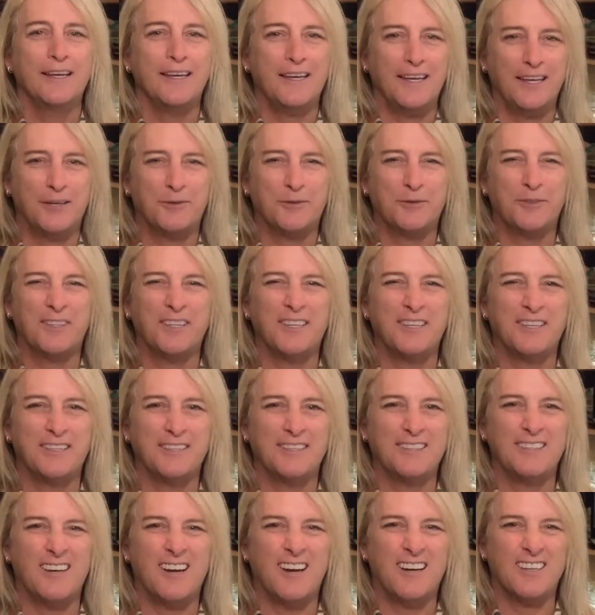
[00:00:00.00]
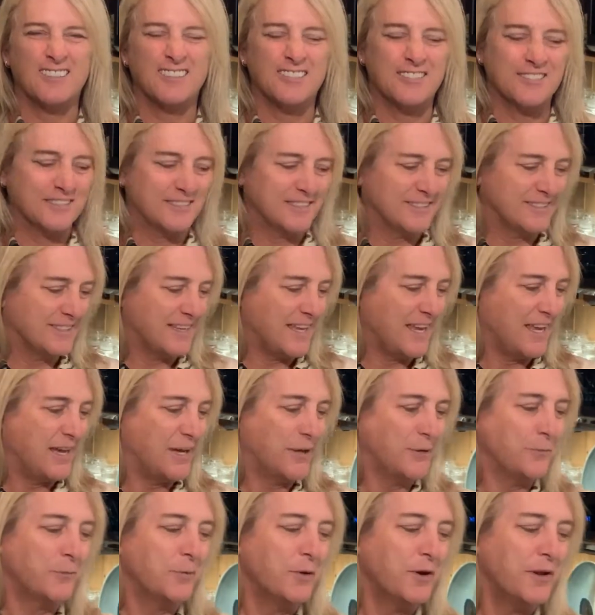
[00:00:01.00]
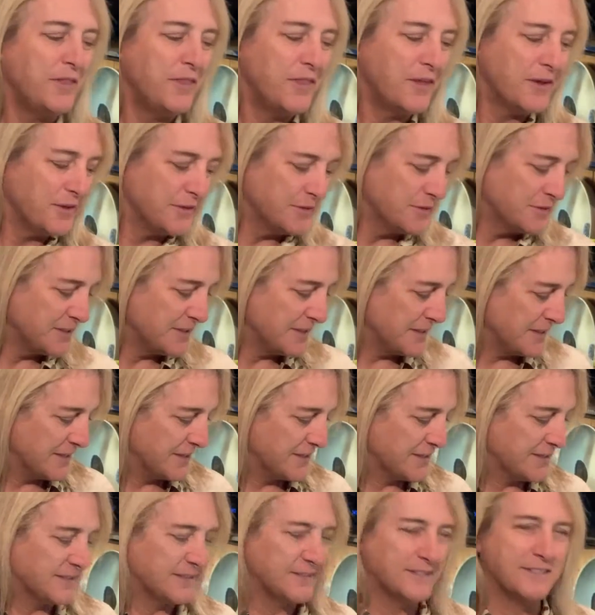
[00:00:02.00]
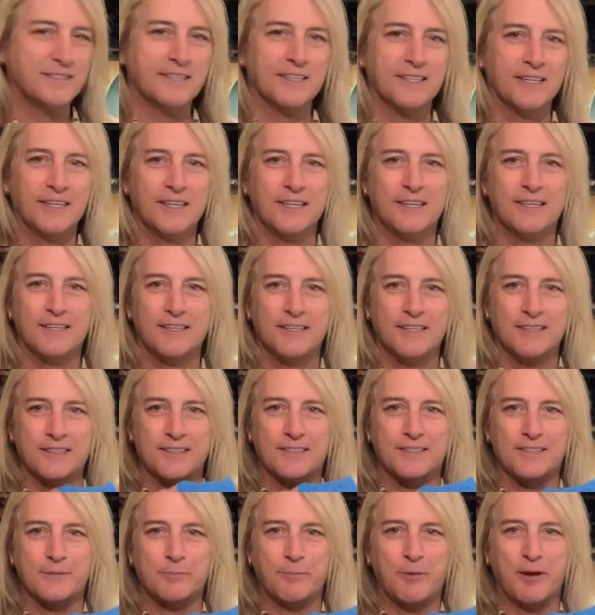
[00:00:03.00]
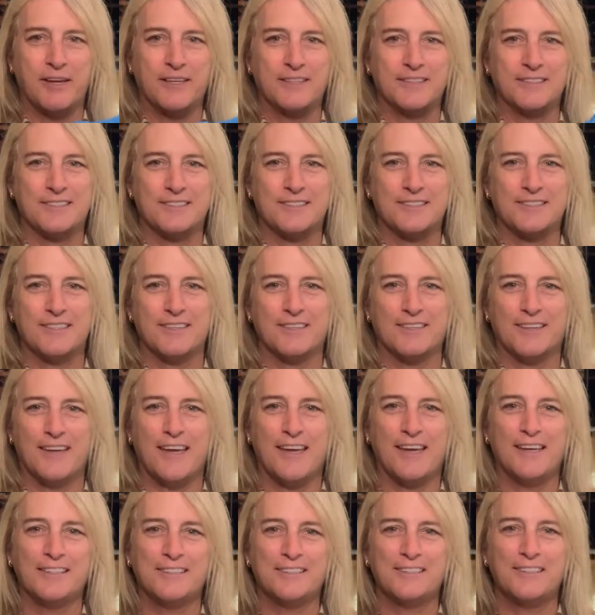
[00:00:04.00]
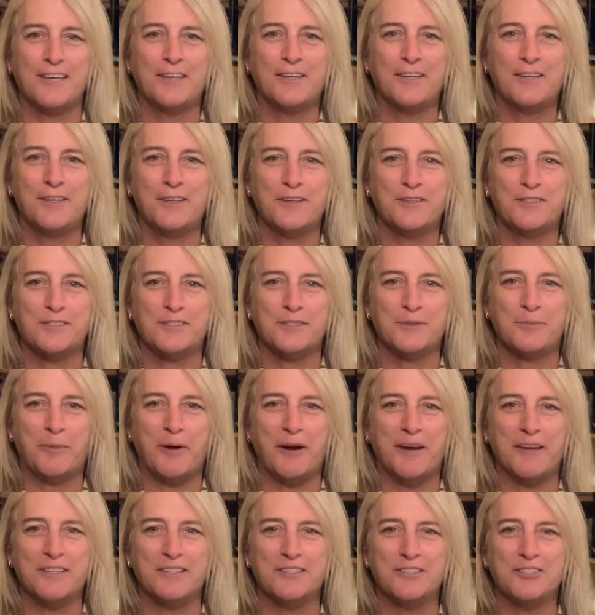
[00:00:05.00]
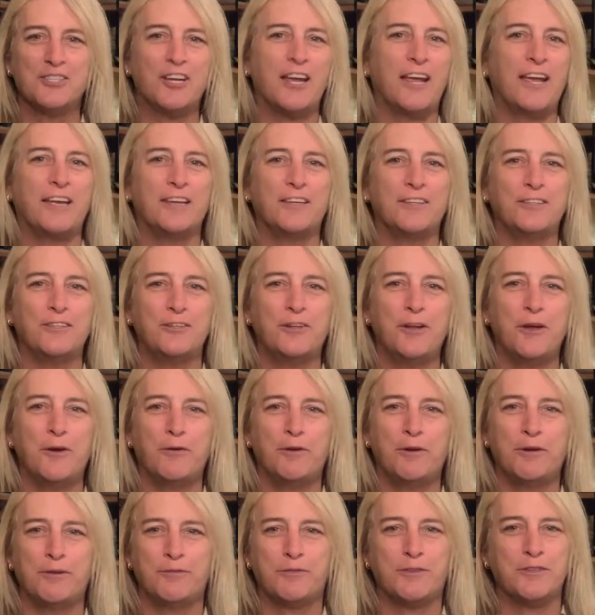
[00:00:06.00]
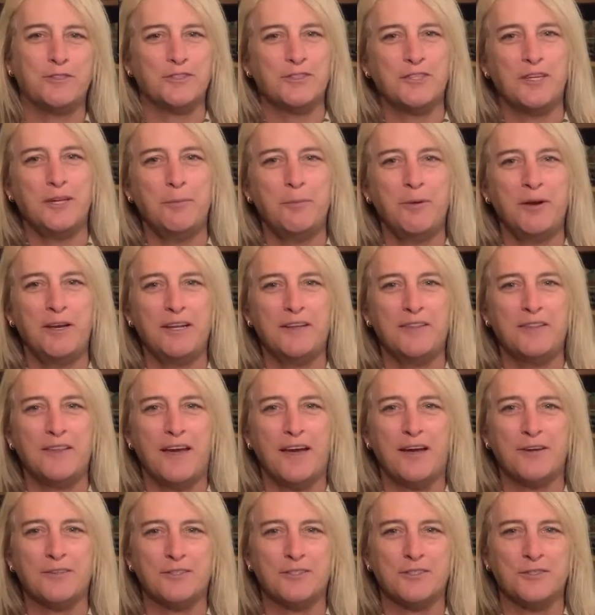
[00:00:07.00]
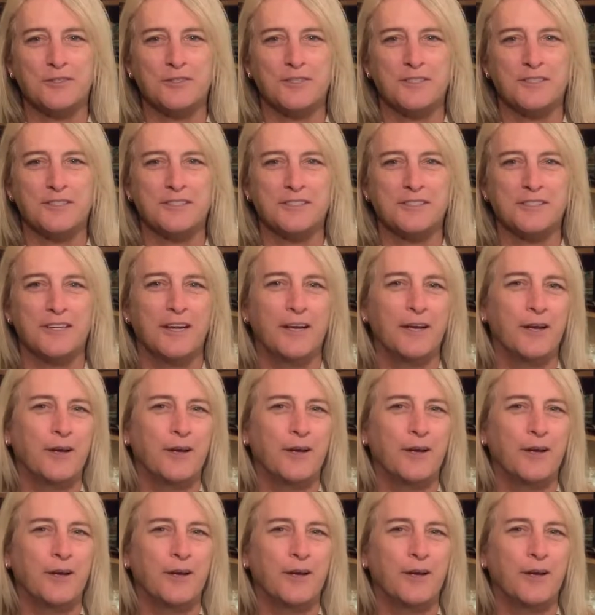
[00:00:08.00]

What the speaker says: equally noxious. And one of those is sponge. Okay, cellulose sponge. And you know, if there's anybody in the house who doesn't